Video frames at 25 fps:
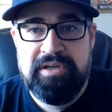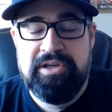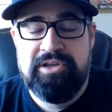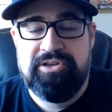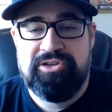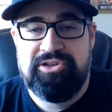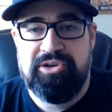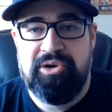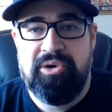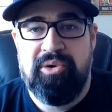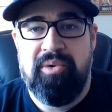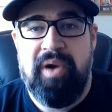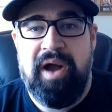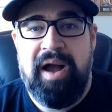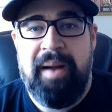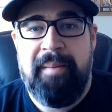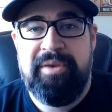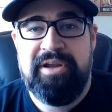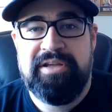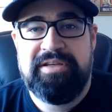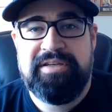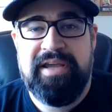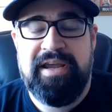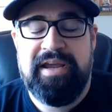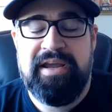So I'm
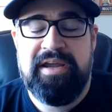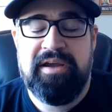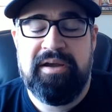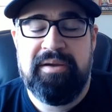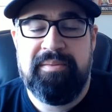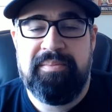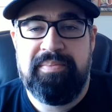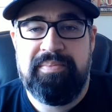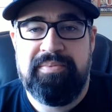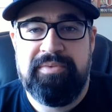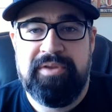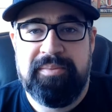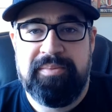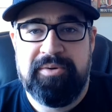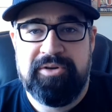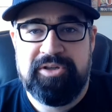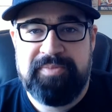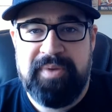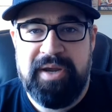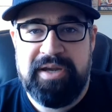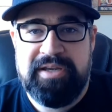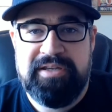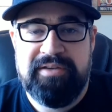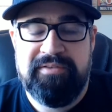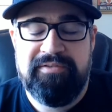going to take up the
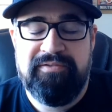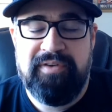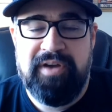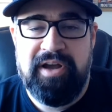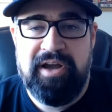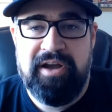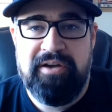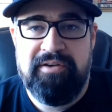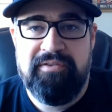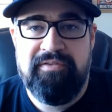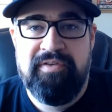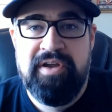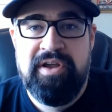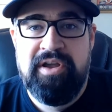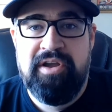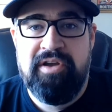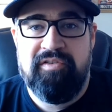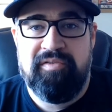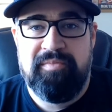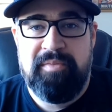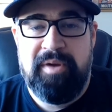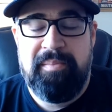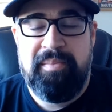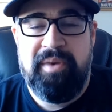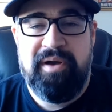perspective of
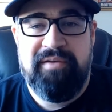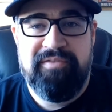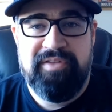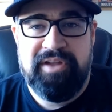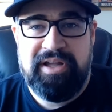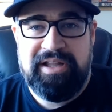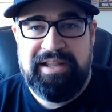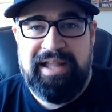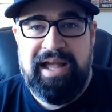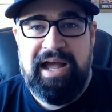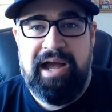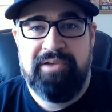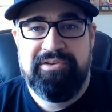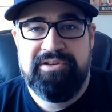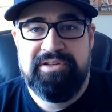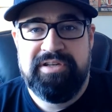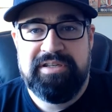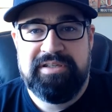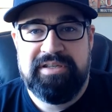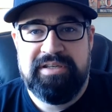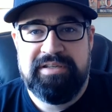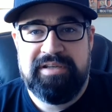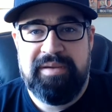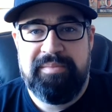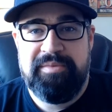from above the clouds, in a
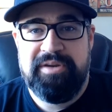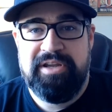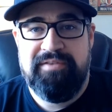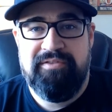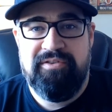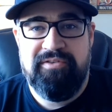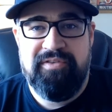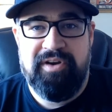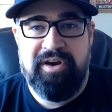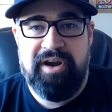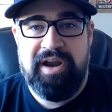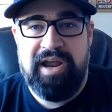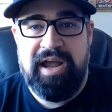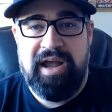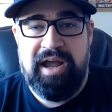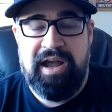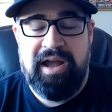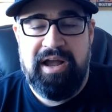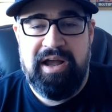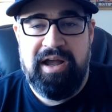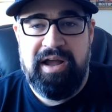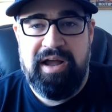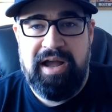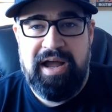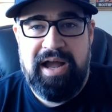sense. I'm going to give a very
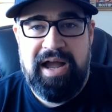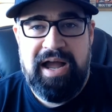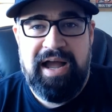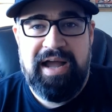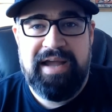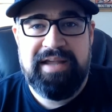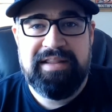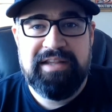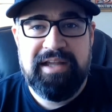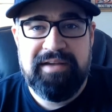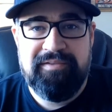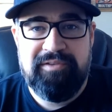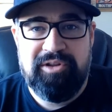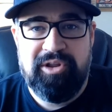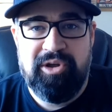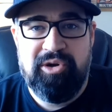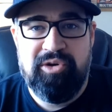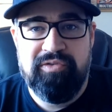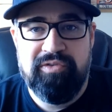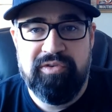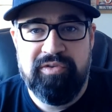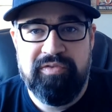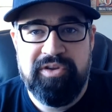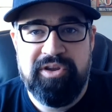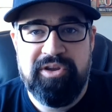high level
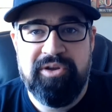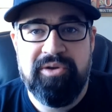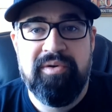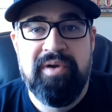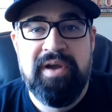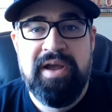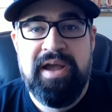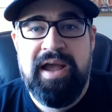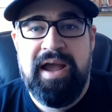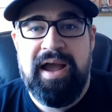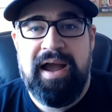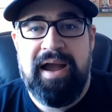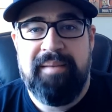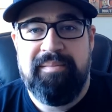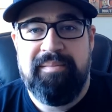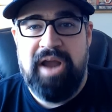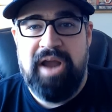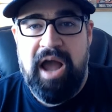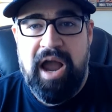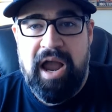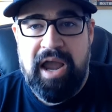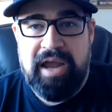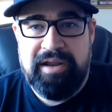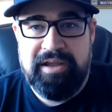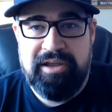overview. I'm
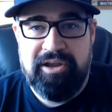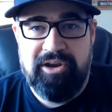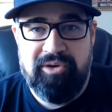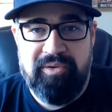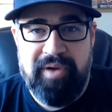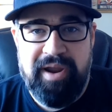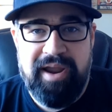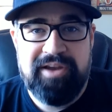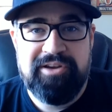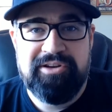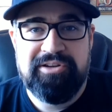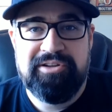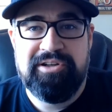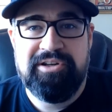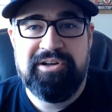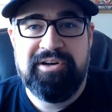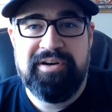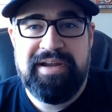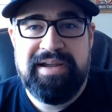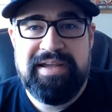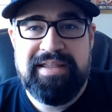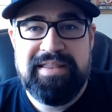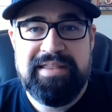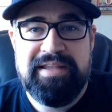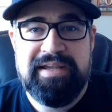going to get granular
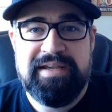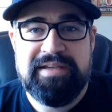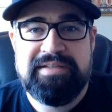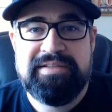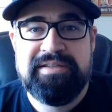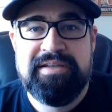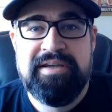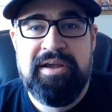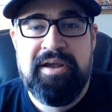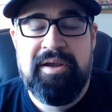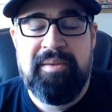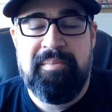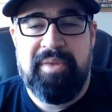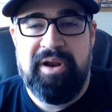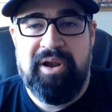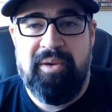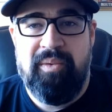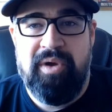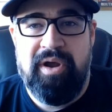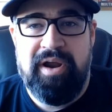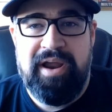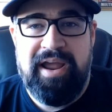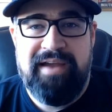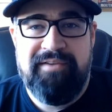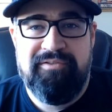in this, but I
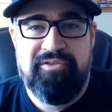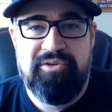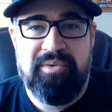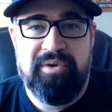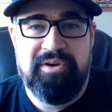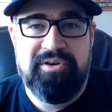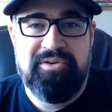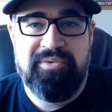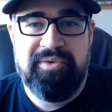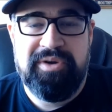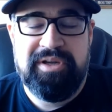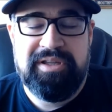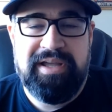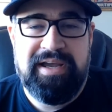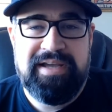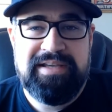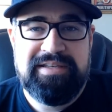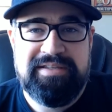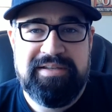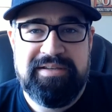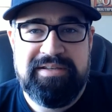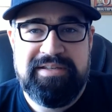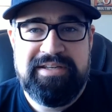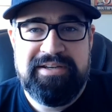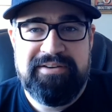want everyone to
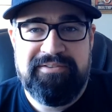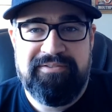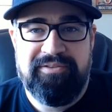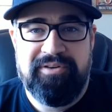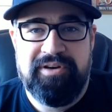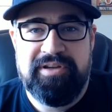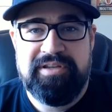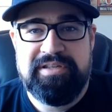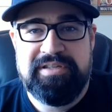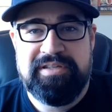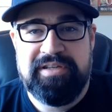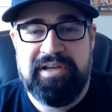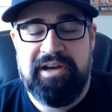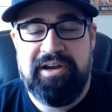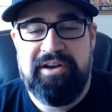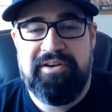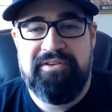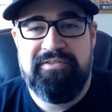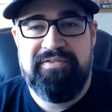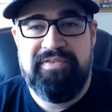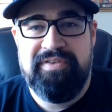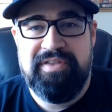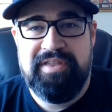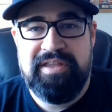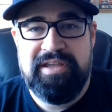realize the difference
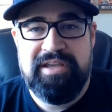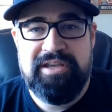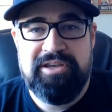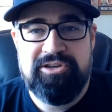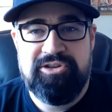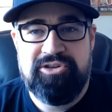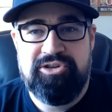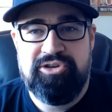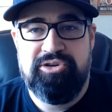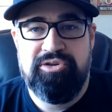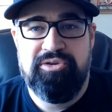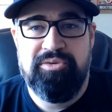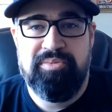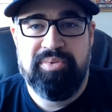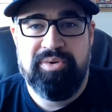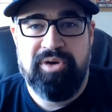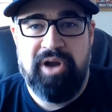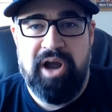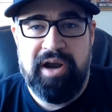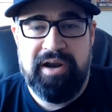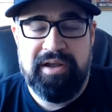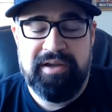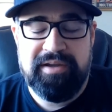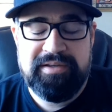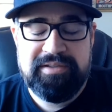of these two
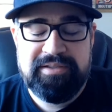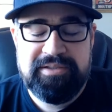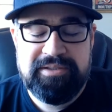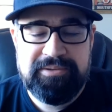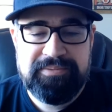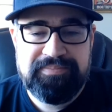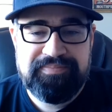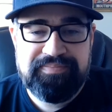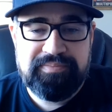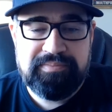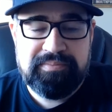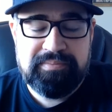products.